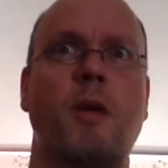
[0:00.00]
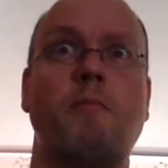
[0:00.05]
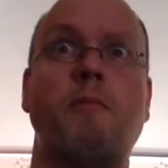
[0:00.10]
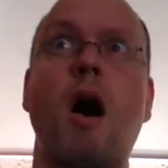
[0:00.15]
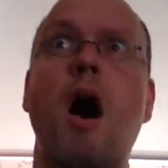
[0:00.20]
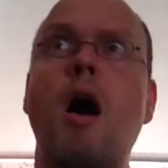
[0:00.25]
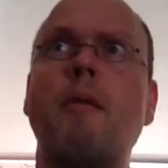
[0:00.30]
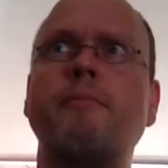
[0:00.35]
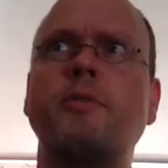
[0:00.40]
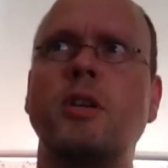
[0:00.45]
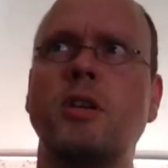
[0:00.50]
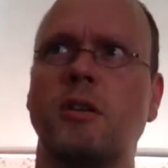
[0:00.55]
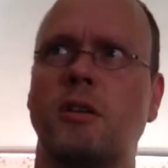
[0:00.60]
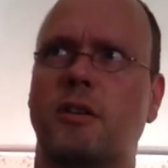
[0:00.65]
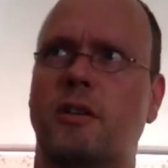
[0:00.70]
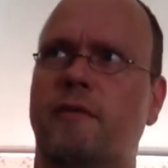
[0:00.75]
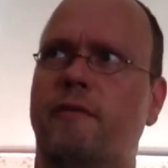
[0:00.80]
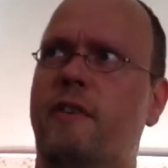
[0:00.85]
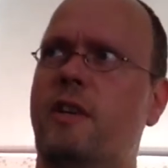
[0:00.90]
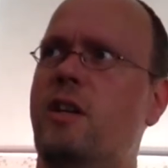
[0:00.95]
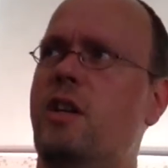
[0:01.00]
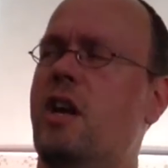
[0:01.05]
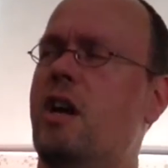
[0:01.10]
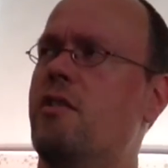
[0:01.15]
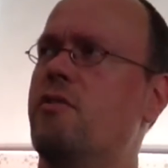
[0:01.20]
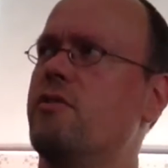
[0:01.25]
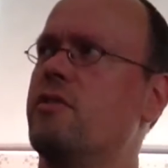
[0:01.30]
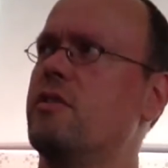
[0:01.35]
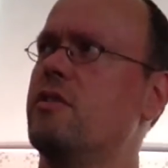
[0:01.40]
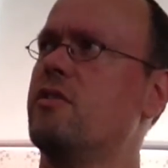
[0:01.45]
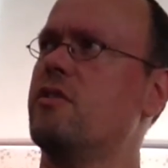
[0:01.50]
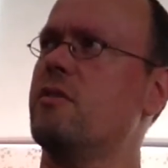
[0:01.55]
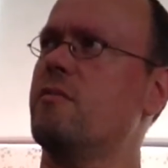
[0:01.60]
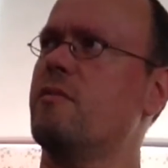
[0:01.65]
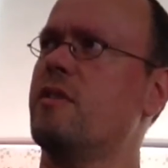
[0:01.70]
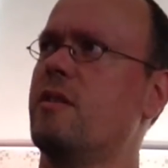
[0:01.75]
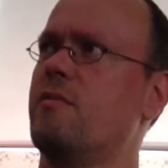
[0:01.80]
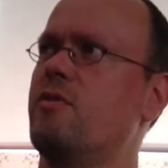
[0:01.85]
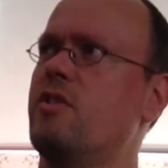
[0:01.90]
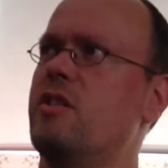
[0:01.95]
popular videos and
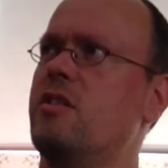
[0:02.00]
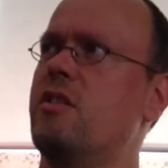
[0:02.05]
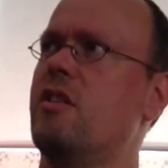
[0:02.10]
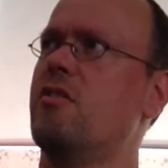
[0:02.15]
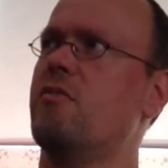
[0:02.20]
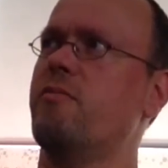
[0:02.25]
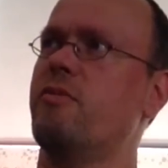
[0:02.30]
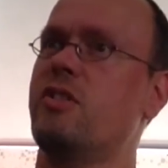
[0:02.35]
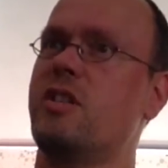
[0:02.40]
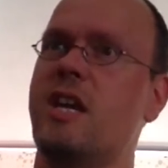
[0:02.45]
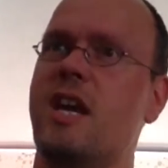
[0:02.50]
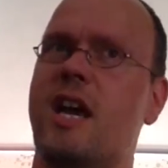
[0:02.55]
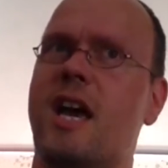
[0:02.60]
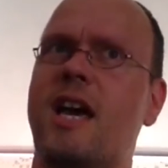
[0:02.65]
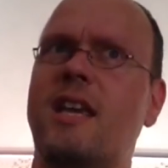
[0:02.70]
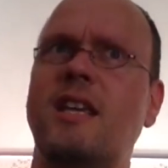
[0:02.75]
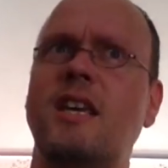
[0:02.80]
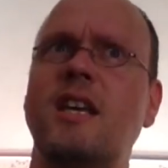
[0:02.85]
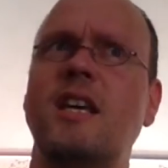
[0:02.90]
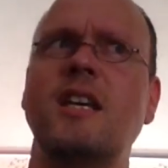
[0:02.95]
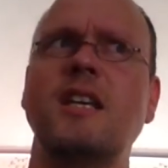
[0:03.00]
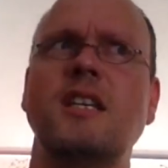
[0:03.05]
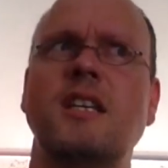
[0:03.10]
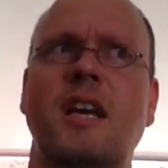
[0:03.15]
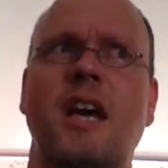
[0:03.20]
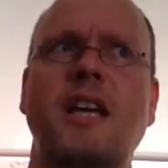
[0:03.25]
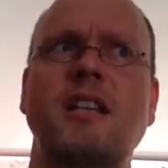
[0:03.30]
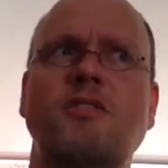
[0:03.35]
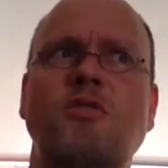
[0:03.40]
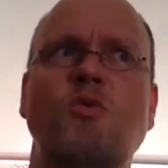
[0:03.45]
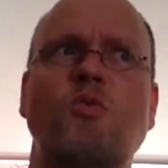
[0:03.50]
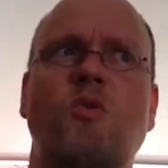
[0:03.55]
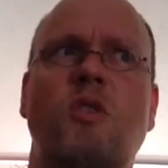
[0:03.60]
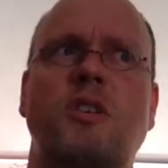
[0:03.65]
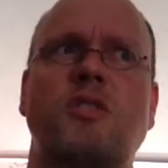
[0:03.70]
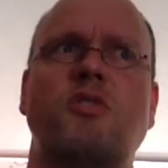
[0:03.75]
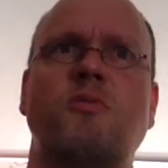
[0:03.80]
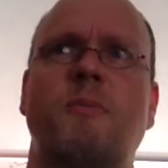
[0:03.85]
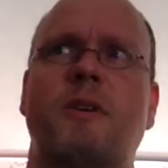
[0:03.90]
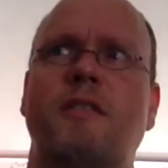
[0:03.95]
sometimes you don't. But yeah, I do
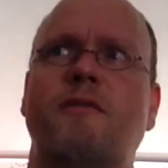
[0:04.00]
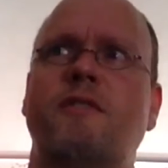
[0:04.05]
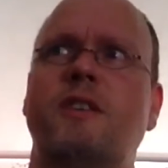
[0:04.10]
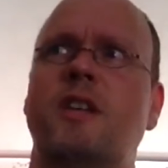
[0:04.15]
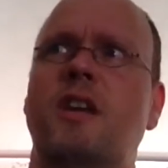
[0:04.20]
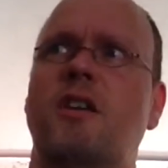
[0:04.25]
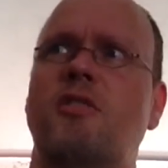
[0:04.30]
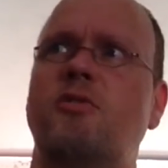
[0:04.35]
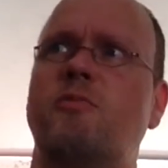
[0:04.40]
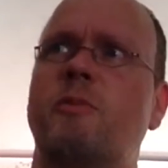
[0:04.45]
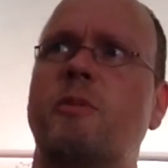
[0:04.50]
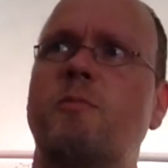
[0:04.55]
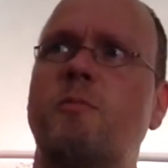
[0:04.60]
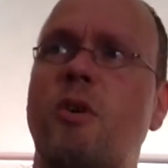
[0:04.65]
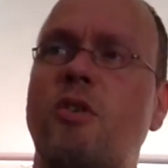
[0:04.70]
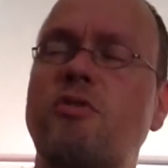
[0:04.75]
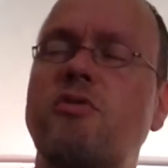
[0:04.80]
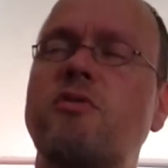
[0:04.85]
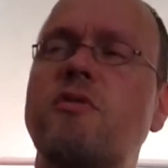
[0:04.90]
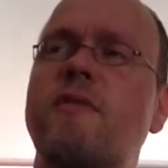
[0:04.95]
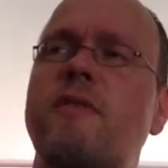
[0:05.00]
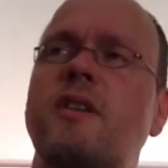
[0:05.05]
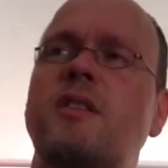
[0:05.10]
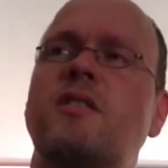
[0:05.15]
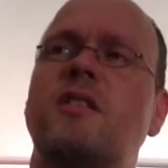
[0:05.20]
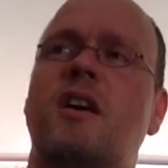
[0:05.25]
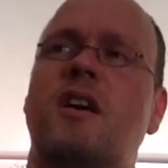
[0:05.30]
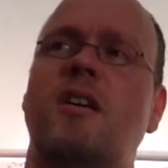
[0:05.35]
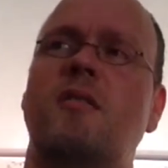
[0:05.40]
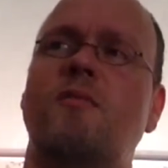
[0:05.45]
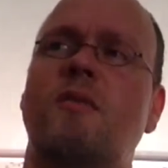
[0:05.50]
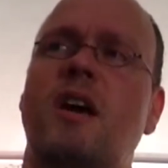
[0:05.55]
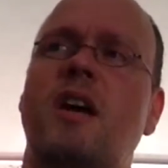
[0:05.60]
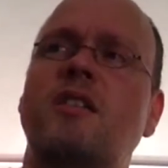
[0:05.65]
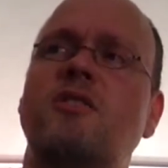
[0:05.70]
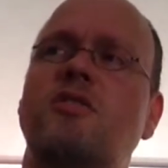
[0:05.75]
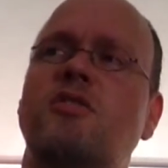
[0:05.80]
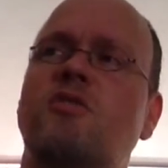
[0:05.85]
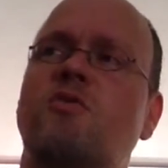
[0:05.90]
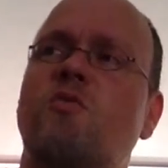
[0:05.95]
watch my videos, but most of the time I
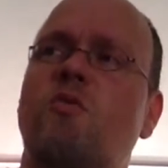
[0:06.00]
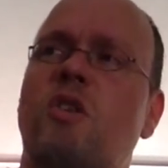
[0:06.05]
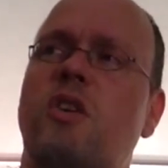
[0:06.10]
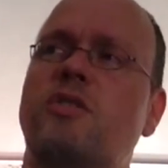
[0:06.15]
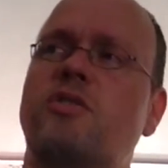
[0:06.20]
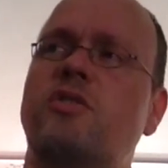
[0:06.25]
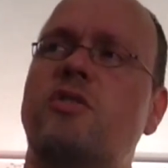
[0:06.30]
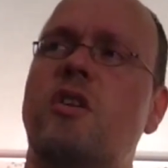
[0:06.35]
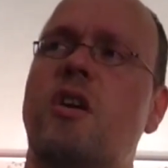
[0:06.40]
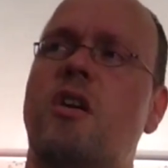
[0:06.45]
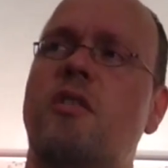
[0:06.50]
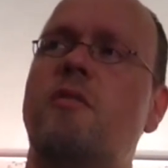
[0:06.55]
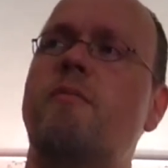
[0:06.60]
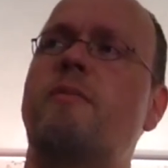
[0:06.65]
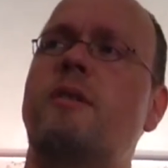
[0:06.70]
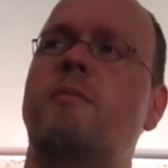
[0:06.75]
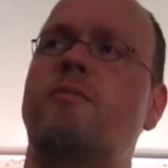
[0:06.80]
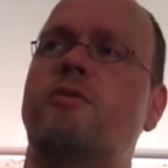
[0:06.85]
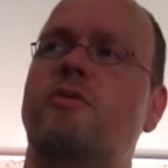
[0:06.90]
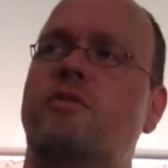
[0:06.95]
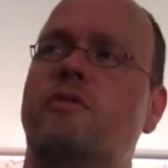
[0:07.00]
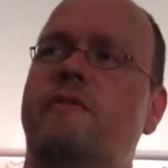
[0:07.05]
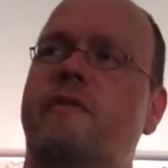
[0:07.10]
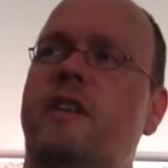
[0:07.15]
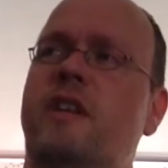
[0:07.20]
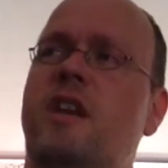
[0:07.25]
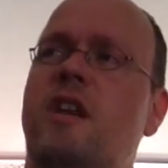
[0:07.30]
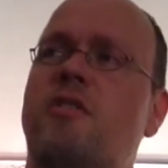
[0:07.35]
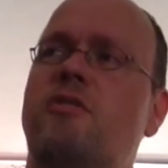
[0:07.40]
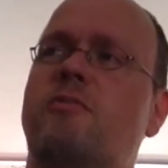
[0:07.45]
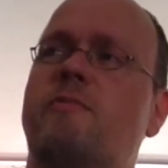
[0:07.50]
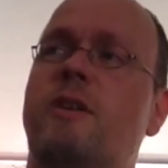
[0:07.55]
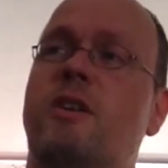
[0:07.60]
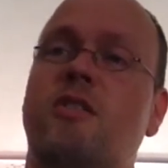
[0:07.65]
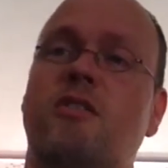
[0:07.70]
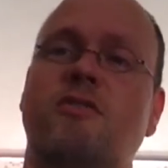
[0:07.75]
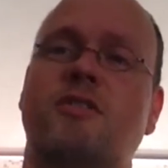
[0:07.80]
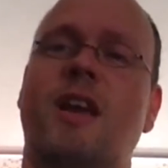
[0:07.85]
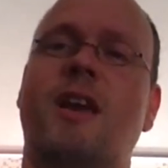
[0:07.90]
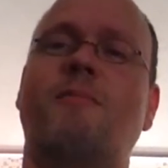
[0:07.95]
just watch other people's videos,
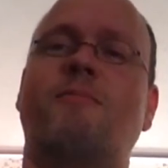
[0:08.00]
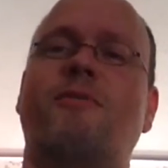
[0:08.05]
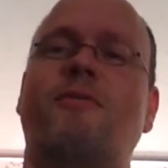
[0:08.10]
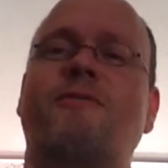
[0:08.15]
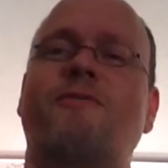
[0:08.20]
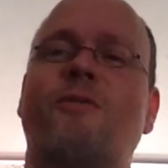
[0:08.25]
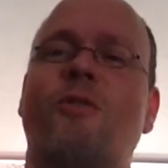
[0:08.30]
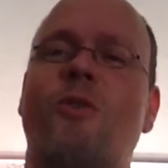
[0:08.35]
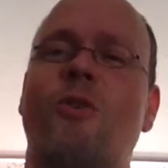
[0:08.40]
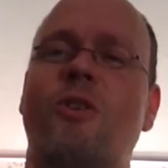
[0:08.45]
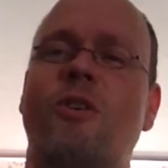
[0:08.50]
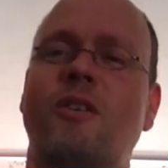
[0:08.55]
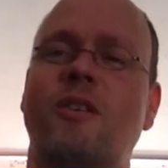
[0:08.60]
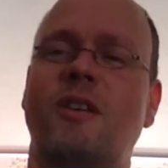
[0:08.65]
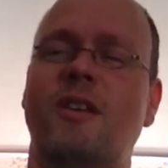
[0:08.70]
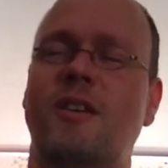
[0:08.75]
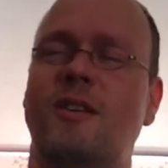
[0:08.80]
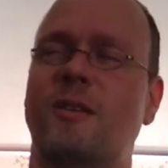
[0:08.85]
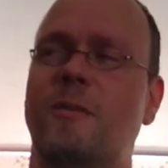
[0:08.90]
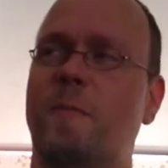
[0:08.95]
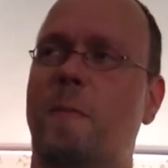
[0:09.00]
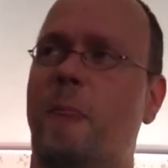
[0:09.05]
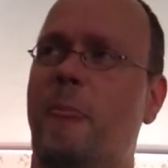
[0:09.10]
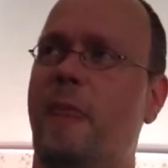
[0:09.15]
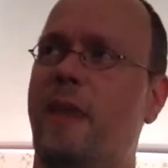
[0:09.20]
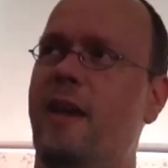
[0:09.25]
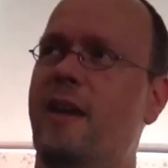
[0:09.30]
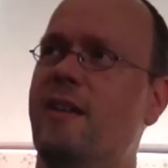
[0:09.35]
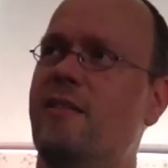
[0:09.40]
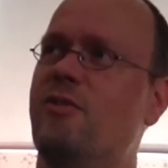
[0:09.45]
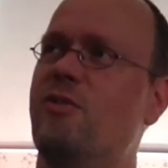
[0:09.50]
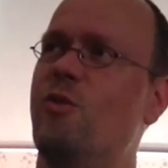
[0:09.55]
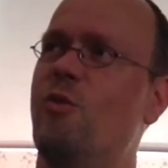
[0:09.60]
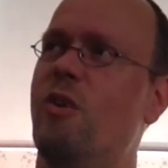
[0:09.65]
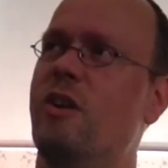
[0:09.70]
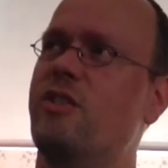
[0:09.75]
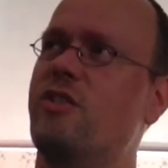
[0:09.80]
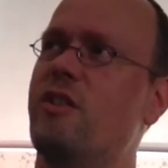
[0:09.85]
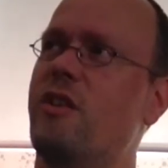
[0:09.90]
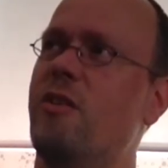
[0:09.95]
because I prefer to
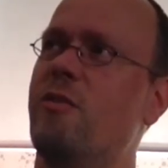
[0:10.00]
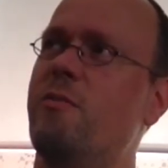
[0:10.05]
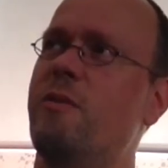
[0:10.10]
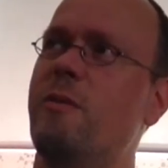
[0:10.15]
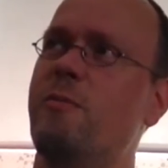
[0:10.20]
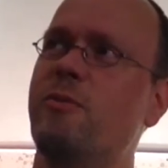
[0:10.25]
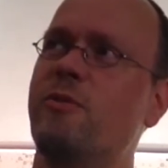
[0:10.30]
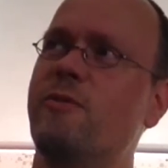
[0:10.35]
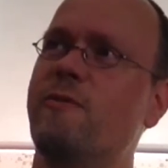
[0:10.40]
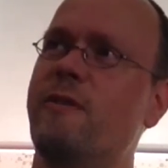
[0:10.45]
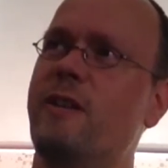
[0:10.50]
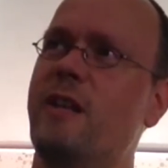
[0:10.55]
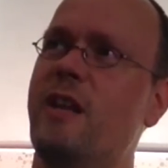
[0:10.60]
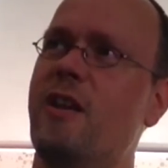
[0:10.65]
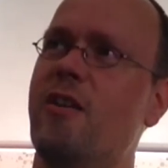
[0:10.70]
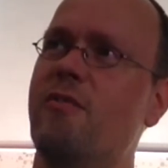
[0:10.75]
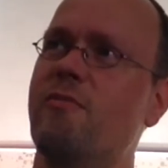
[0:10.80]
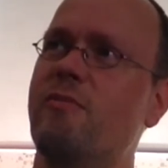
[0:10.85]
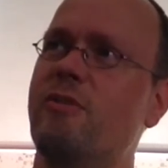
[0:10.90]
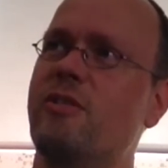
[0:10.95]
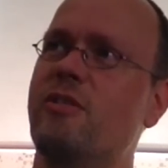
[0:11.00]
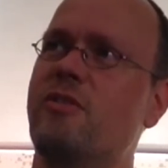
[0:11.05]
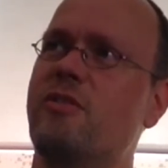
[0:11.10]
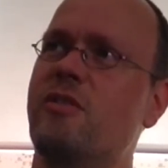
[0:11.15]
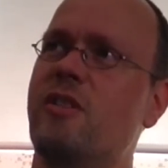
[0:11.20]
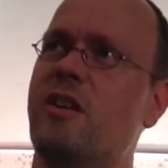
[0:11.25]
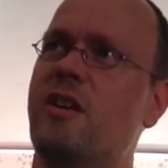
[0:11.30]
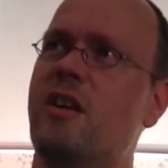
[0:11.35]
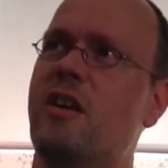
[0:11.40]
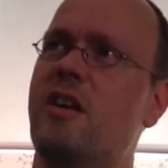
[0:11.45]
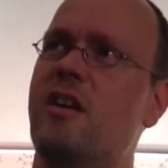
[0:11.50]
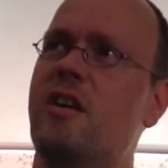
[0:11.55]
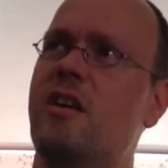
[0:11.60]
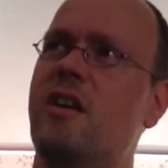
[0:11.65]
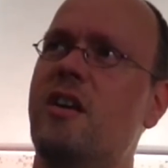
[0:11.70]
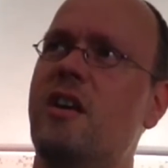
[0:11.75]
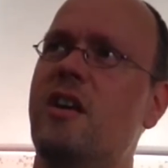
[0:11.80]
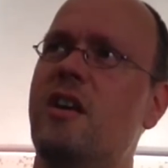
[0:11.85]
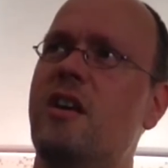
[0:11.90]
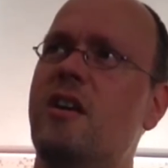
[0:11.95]
watch other people's video. But
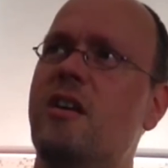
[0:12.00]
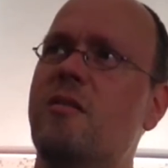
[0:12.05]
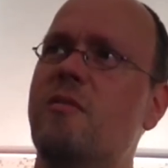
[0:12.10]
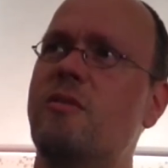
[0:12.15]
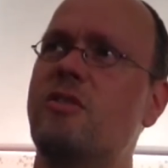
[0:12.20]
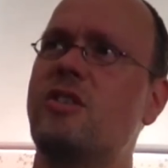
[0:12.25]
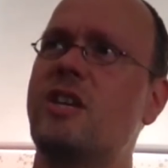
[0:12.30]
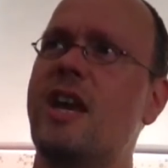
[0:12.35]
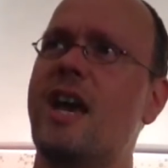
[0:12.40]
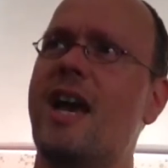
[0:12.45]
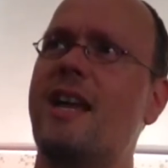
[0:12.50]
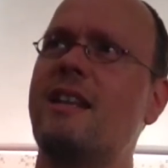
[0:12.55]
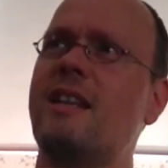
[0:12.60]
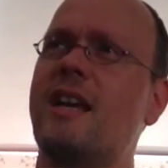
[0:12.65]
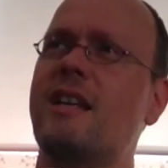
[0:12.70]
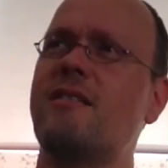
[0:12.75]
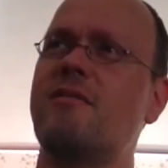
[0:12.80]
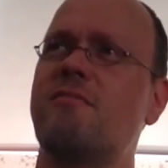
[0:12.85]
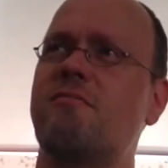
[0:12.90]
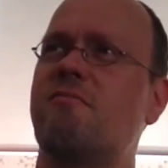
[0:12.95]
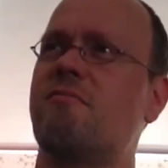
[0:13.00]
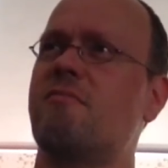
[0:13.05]
yeah, I